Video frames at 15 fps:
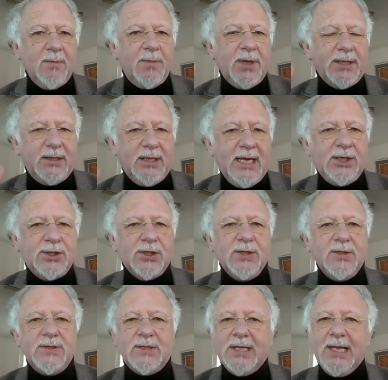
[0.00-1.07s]
but
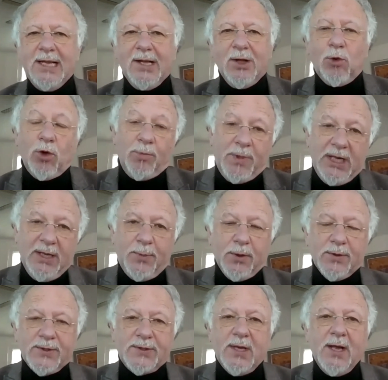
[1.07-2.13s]
nations or
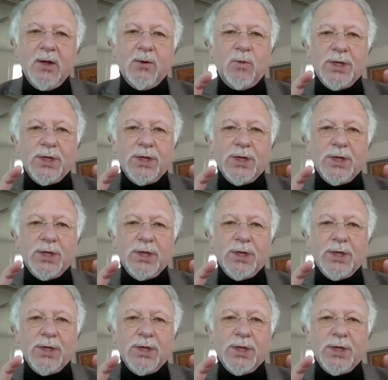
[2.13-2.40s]
peoples,